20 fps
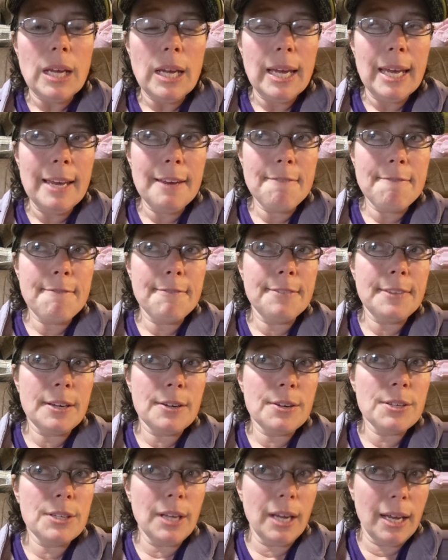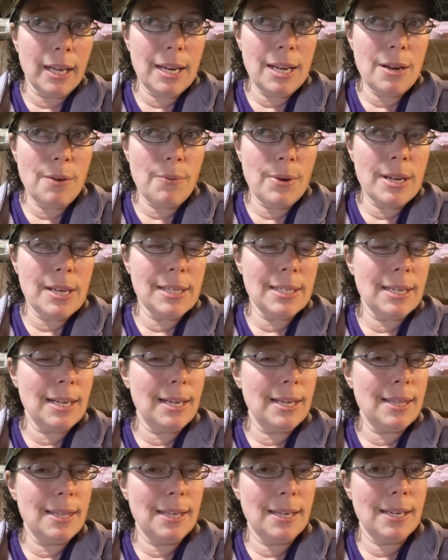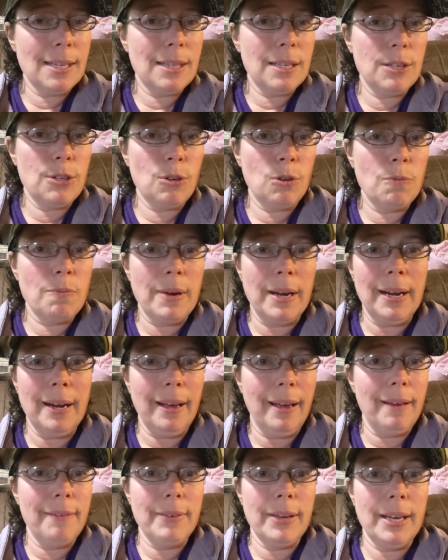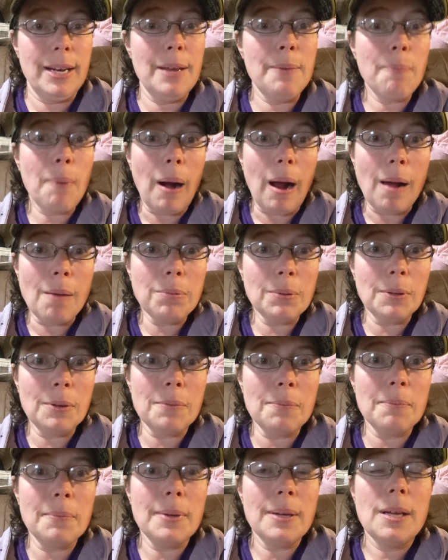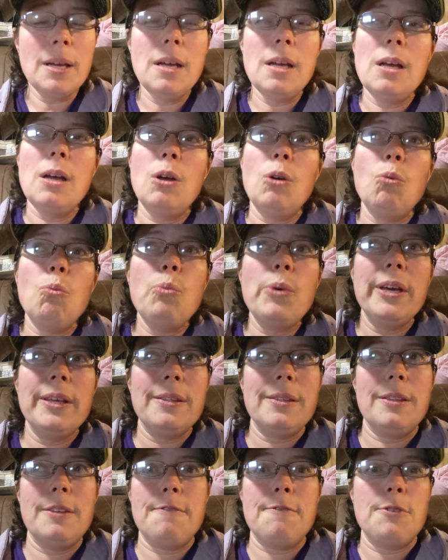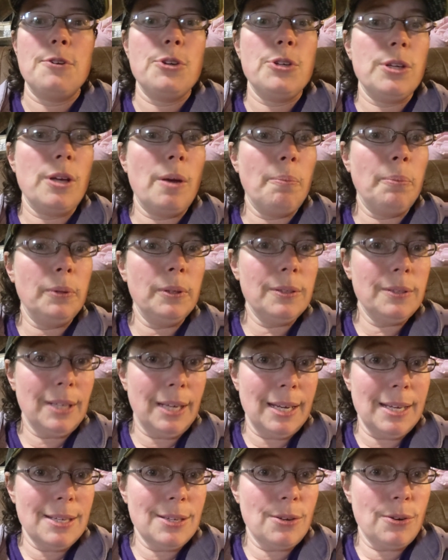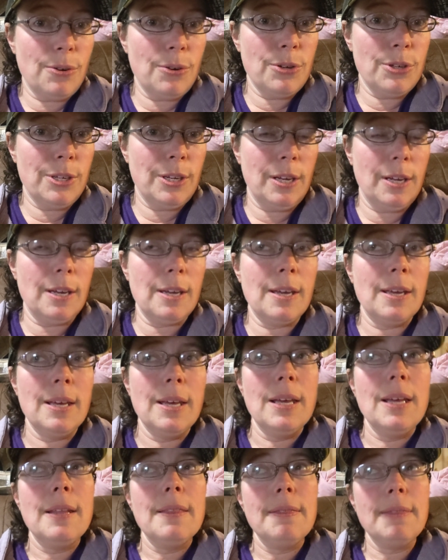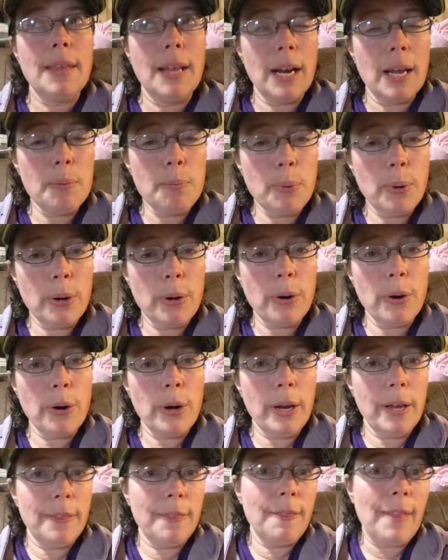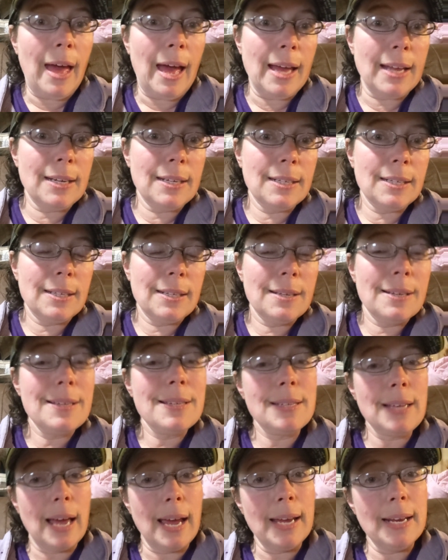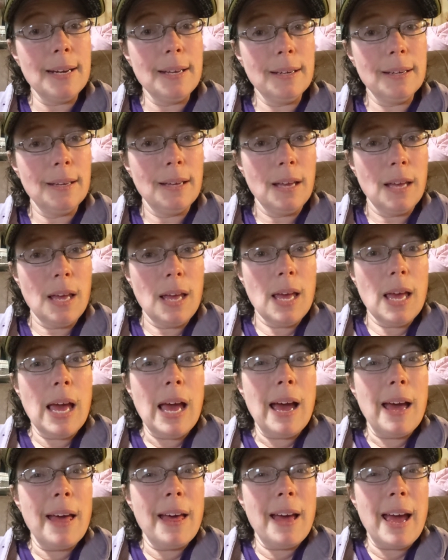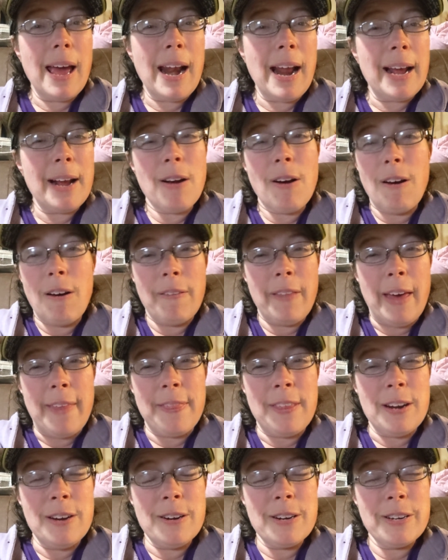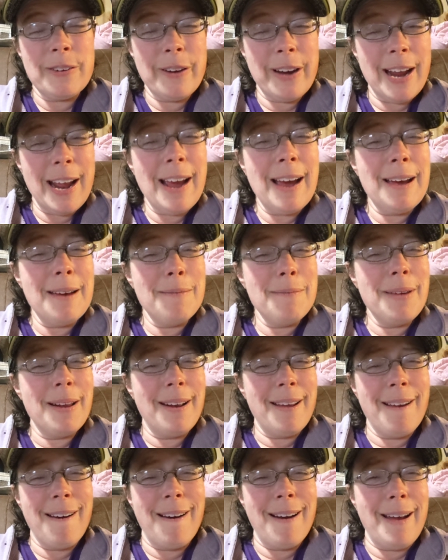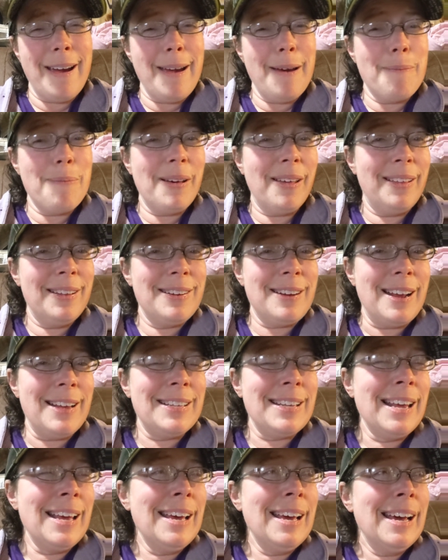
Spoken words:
If there's any reason I think the doe might have any problem with the first couple of days nursing, then I put her in that side, and I call that the nursery. I'm gonna yawn, I apologize.